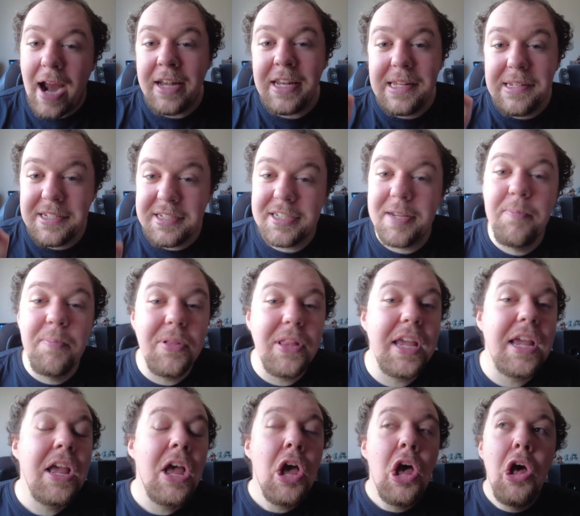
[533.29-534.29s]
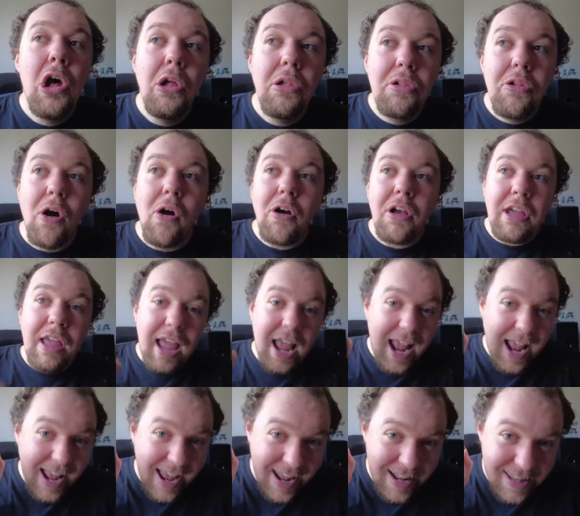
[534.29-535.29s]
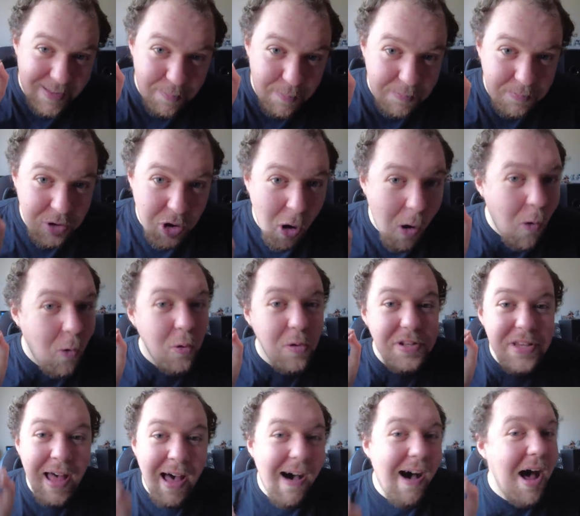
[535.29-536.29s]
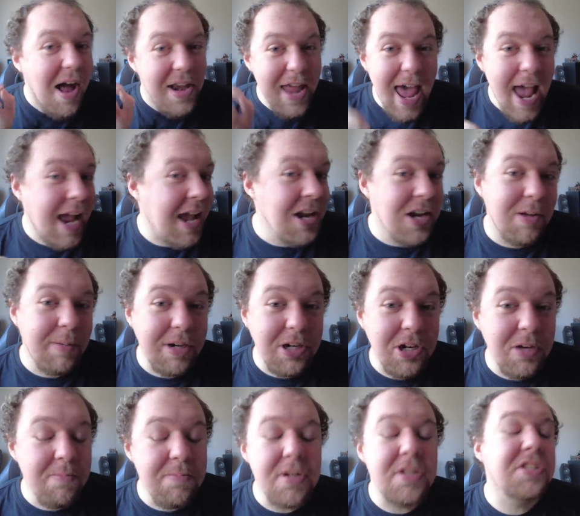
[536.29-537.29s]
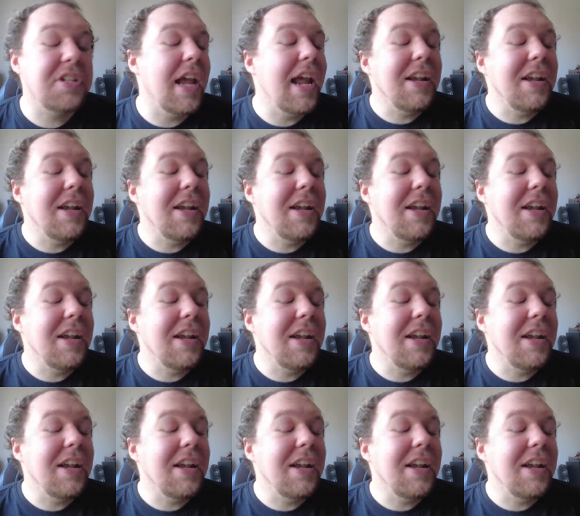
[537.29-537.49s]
and you simply look at the cold, hard economic numbers,